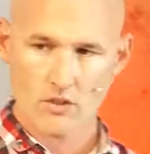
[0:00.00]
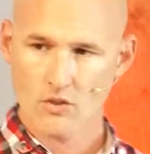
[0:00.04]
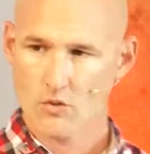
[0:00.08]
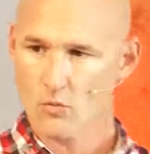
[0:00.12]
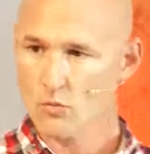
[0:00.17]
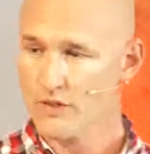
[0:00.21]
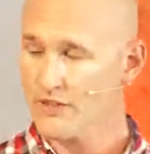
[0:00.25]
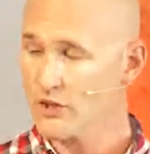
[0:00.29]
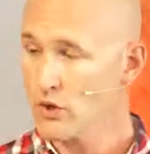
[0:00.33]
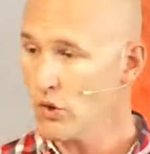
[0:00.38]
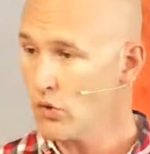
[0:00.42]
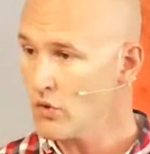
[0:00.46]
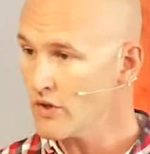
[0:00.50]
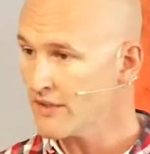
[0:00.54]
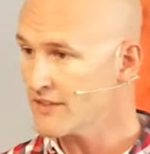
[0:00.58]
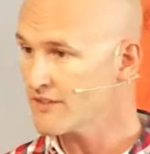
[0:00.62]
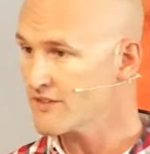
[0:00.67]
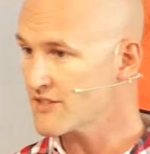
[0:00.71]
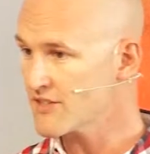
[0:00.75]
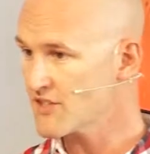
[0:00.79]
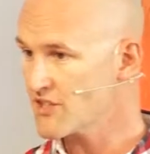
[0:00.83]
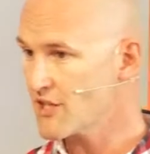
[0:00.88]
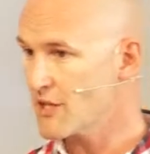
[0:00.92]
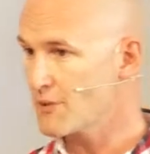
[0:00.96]
We're calling
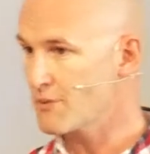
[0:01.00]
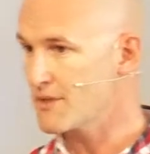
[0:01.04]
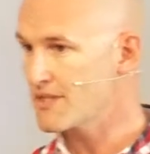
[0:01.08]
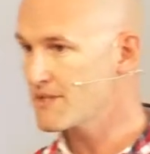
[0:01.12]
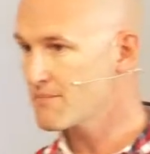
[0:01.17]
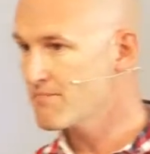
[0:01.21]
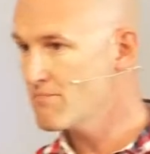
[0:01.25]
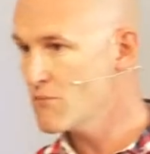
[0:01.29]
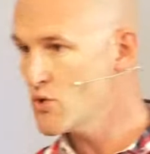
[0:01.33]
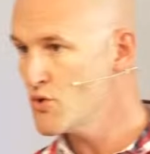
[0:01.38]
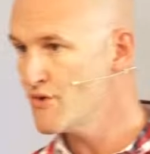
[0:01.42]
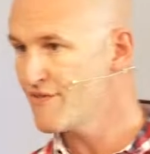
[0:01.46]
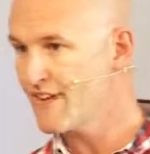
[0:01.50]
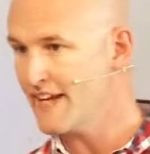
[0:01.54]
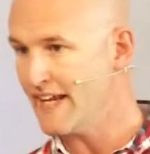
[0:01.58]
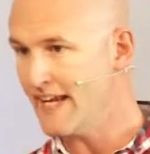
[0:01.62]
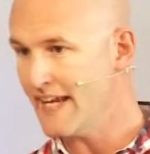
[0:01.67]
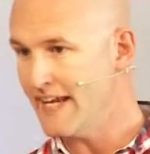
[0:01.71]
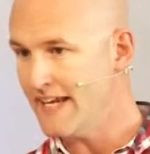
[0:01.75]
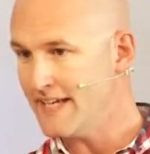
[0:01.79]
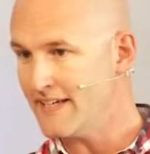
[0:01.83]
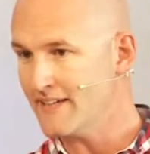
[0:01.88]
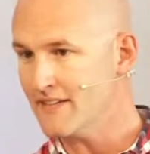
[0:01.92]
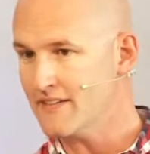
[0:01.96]
the series Moving
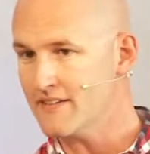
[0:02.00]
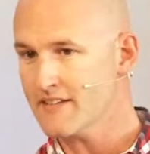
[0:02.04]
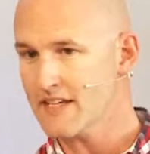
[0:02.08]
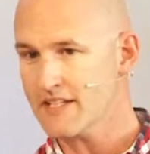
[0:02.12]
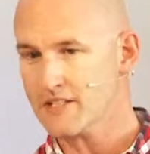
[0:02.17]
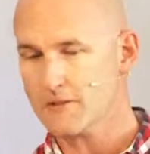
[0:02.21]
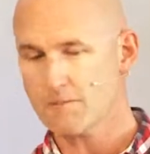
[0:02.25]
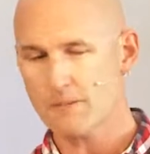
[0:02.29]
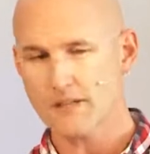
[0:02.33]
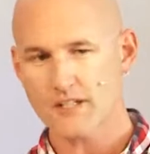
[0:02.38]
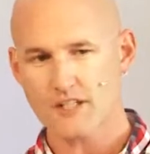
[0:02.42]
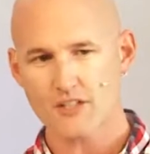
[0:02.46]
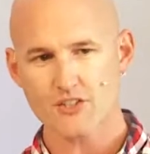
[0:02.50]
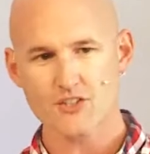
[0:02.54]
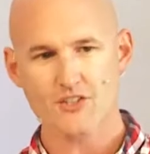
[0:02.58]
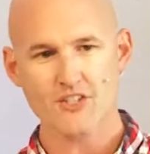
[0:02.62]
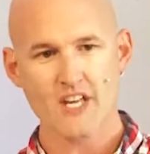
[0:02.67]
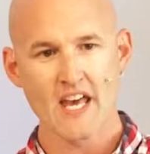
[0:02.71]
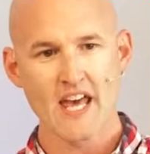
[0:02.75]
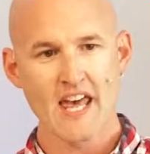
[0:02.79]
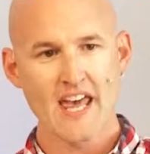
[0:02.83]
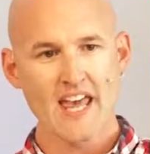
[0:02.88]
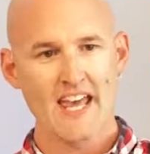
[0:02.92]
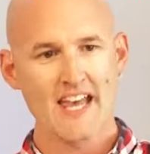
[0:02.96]
In, and that's because
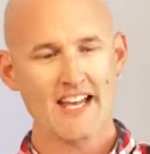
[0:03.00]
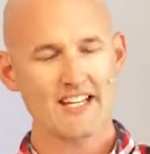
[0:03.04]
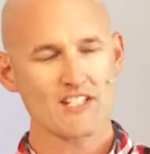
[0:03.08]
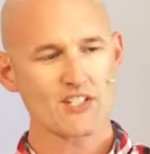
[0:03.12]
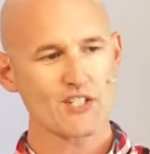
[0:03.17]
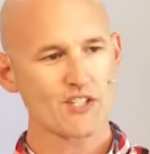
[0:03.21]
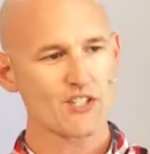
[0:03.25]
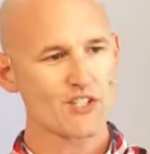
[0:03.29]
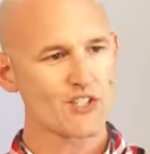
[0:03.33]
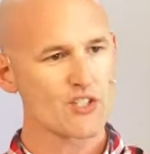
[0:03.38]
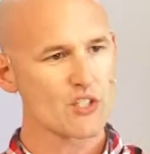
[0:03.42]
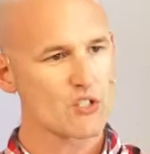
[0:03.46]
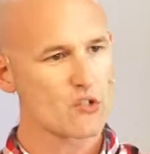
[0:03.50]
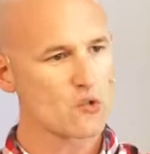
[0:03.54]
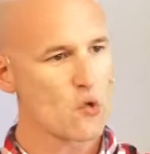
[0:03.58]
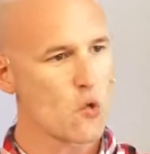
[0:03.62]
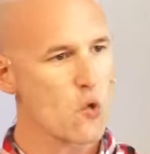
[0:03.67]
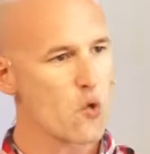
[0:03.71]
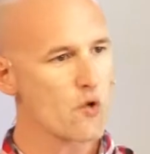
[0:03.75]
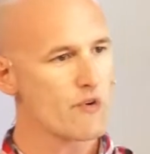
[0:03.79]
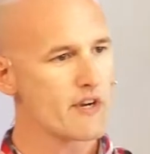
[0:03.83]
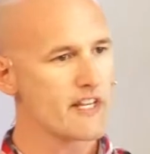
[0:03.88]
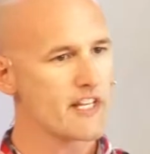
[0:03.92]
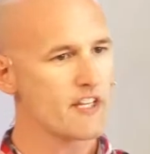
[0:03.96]
it's a
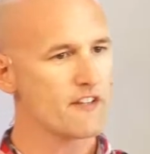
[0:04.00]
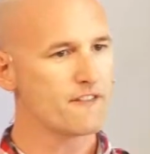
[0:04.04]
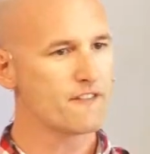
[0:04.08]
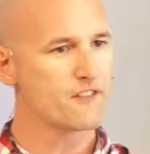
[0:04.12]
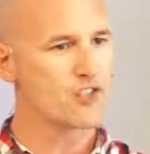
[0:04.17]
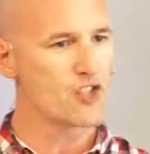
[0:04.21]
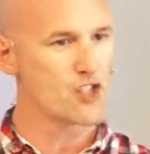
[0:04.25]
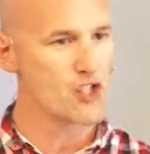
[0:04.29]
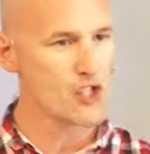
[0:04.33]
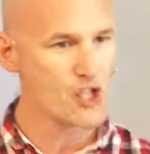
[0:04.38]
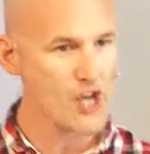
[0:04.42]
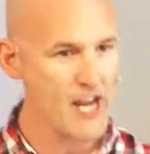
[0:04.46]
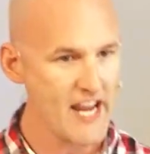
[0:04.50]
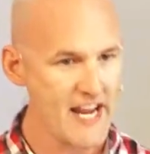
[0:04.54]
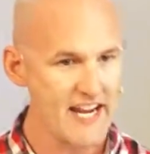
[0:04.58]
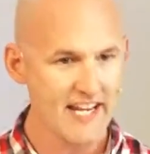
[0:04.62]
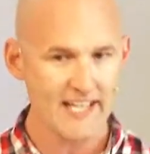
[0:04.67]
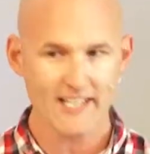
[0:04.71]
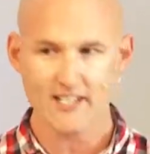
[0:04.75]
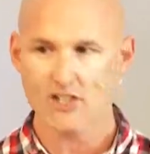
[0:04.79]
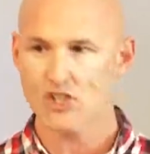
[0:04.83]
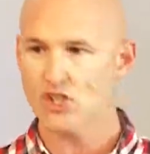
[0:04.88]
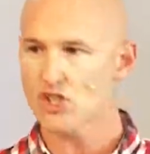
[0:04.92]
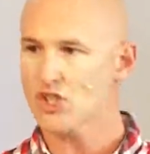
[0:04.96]
story of
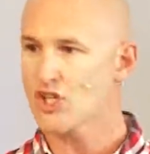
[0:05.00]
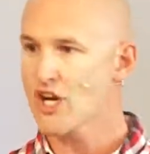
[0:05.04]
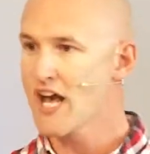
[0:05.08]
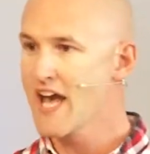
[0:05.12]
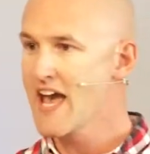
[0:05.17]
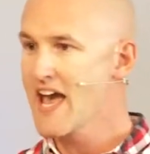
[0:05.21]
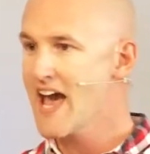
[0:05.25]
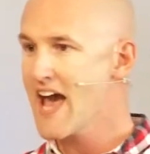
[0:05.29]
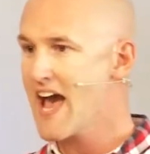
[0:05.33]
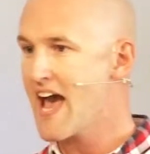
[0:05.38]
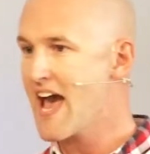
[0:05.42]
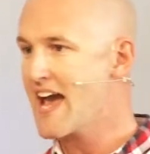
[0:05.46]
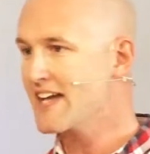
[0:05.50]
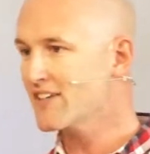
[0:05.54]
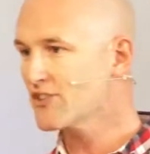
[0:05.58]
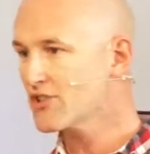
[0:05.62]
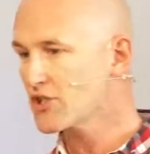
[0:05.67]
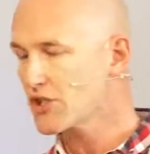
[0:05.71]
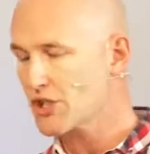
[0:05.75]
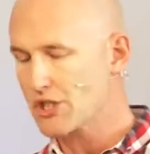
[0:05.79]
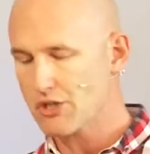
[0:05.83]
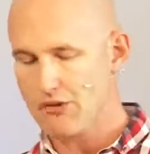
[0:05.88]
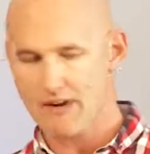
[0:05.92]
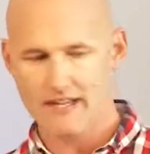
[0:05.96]
change and
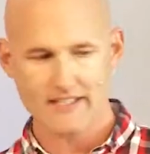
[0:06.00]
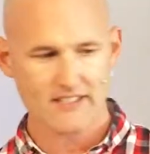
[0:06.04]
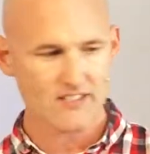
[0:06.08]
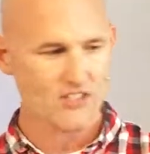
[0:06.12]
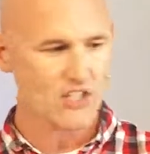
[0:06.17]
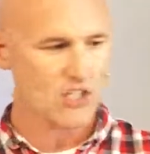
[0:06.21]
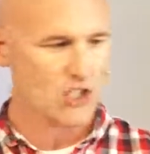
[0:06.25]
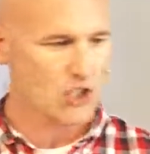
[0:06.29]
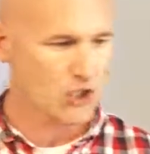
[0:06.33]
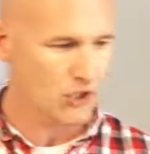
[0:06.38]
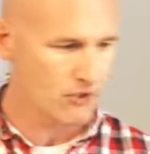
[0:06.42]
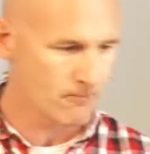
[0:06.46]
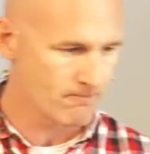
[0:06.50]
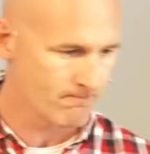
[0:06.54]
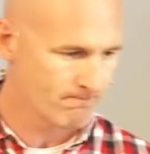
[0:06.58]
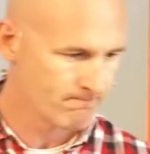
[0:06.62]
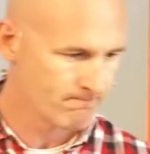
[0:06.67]
transition.